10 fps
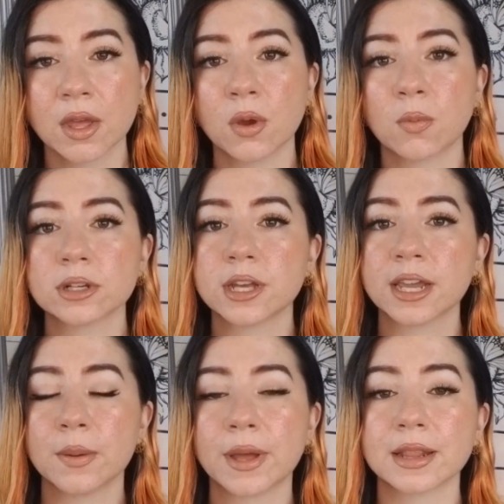We're
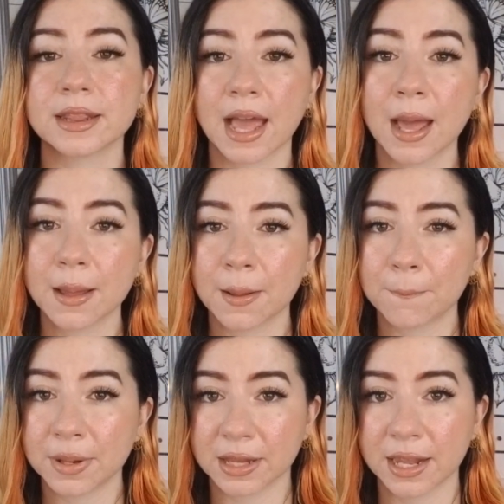talking about that
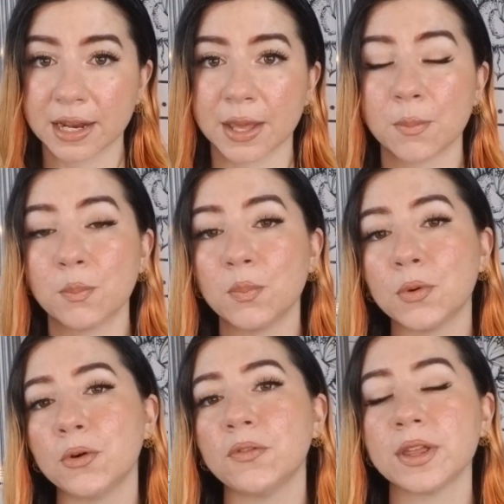planet
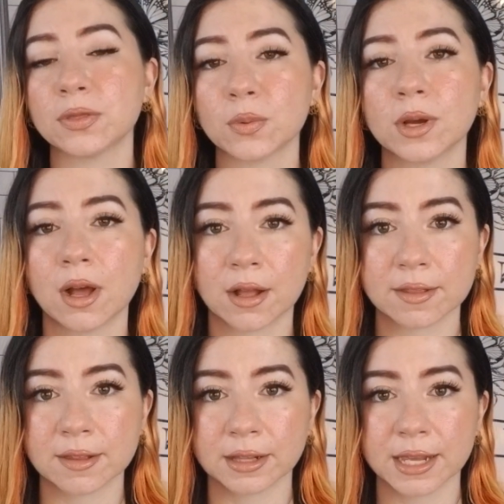moving through a
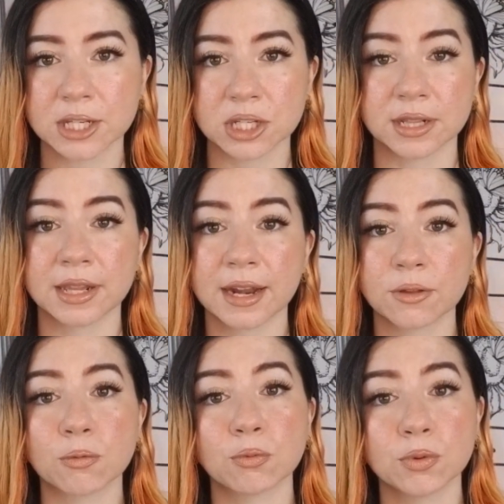constellation that
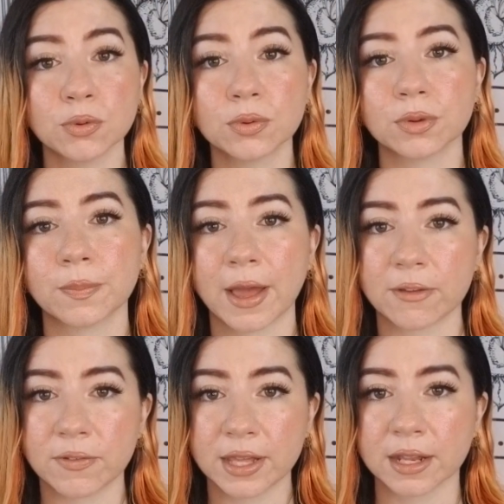is ruled
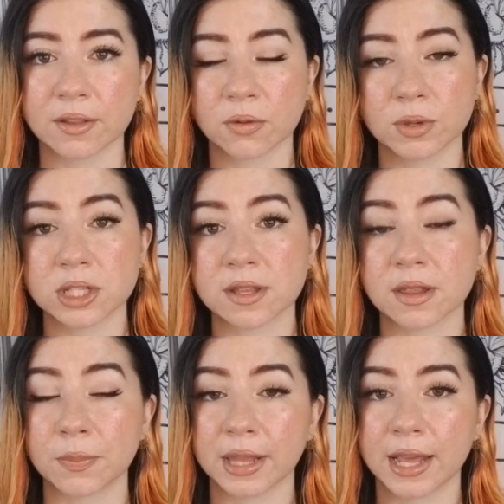by Venus, which is
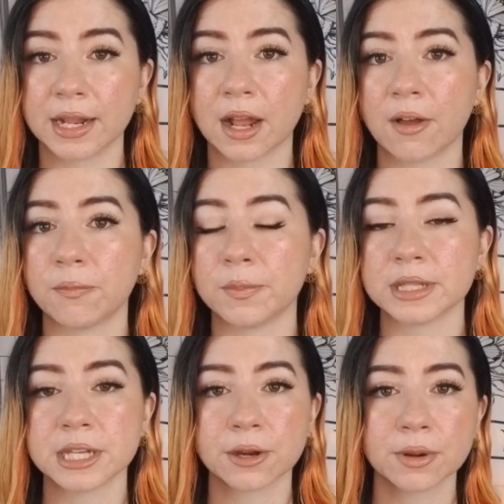the planet of
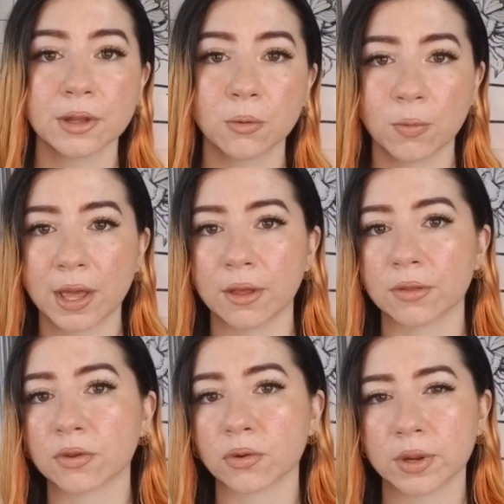material
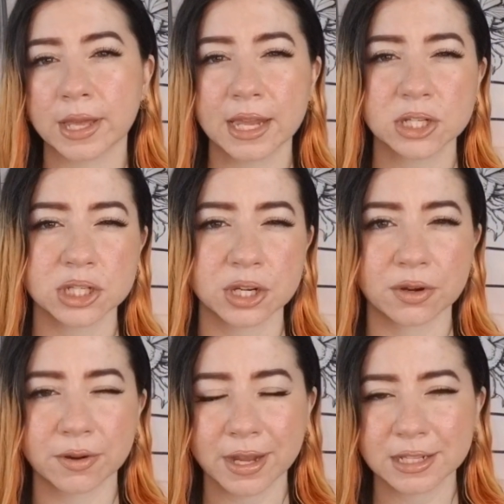wealth, creation,
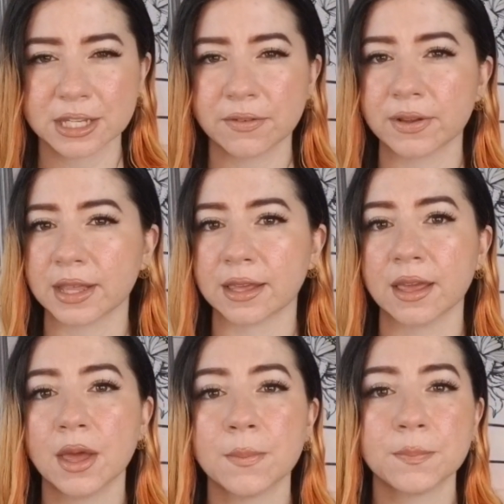
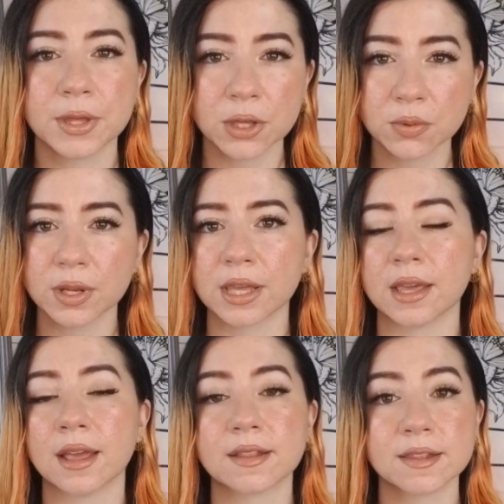creativity,
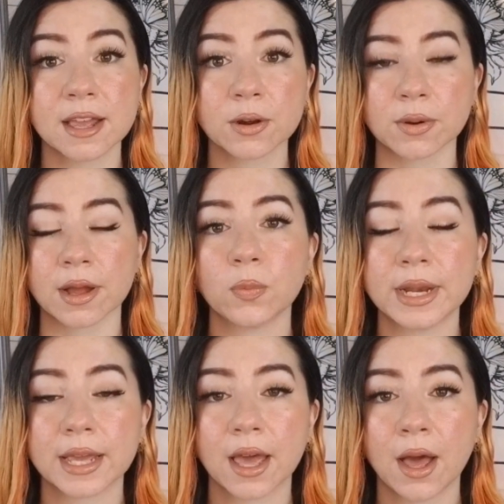beauty, etc.
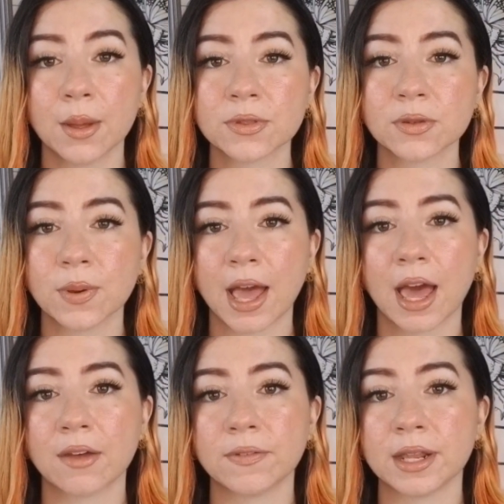When it comes to
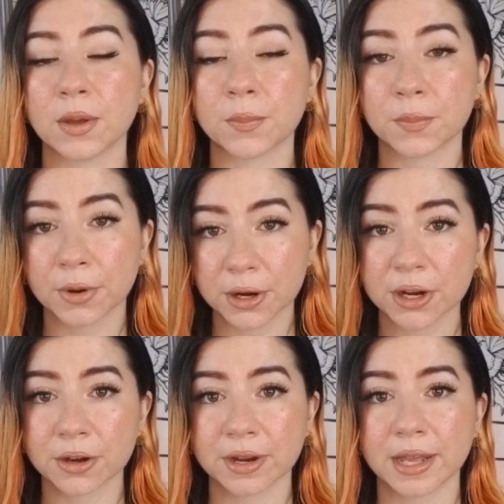having
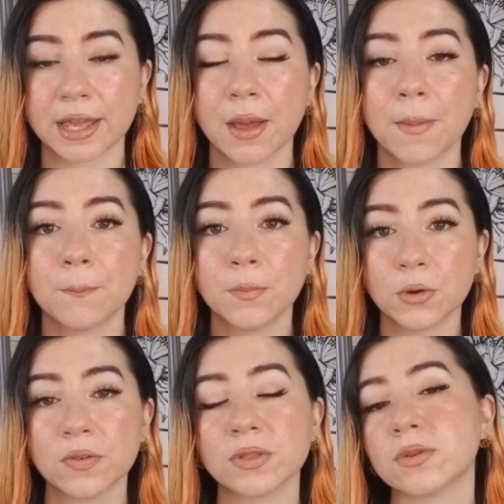Mercury
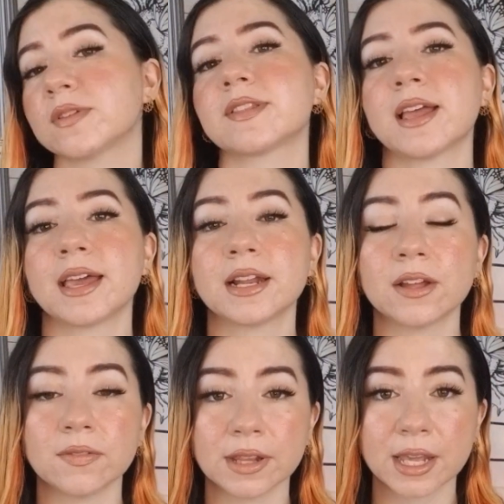moving through the sign
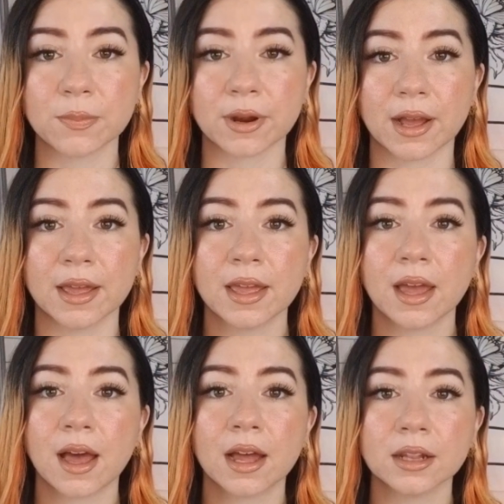of Libra,
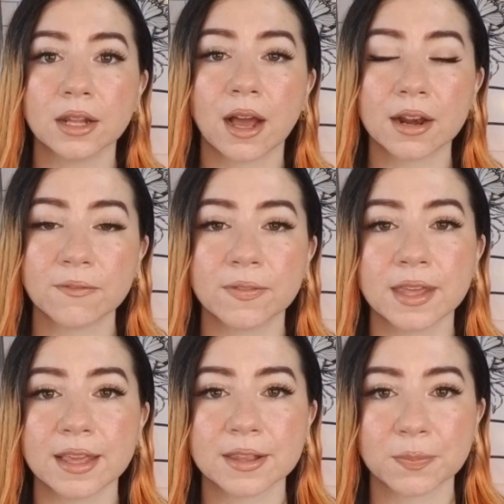a lot of
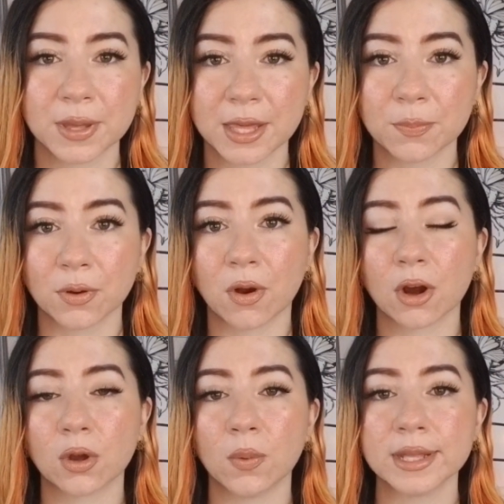these people
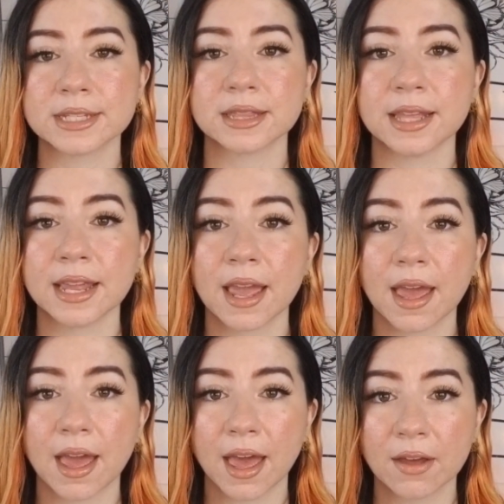are going to think
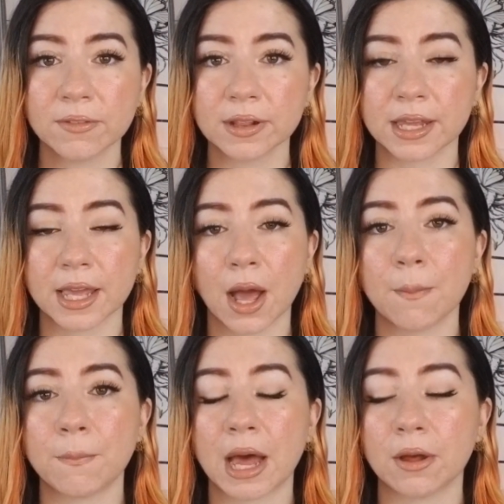heavily
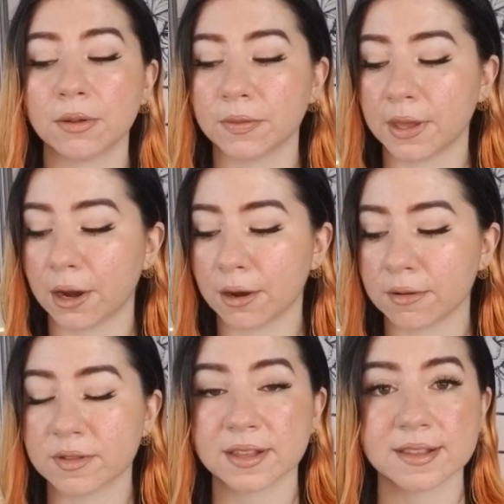about
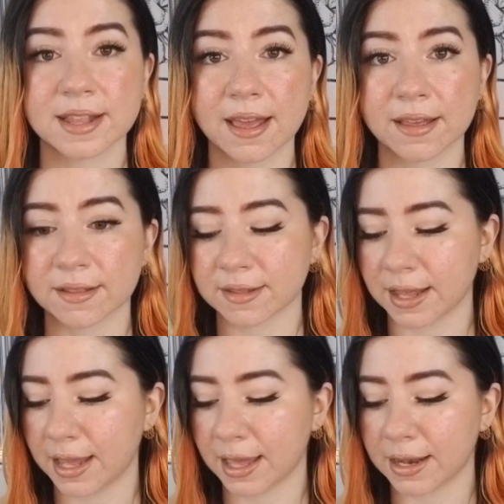their success
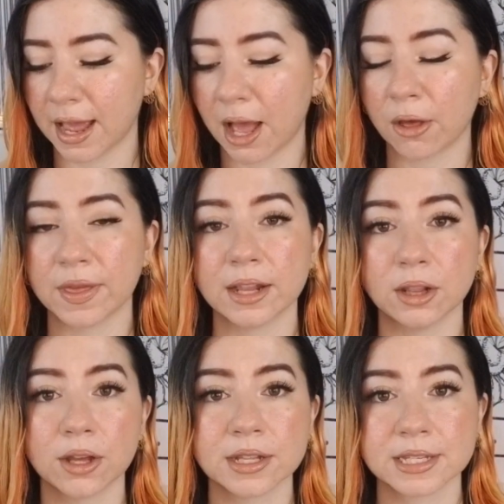and how they
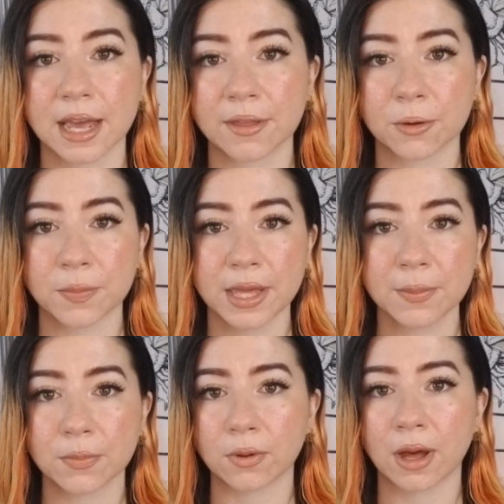look to other
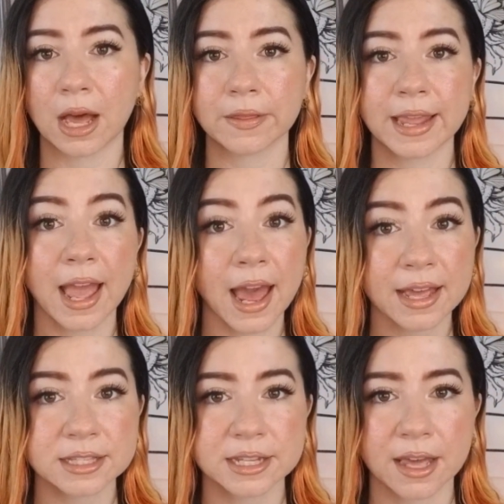people, how they
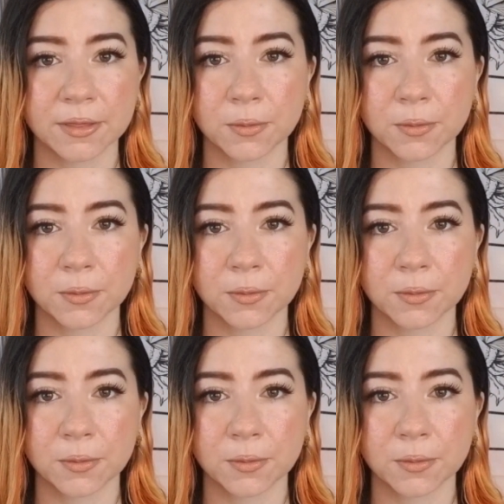act to other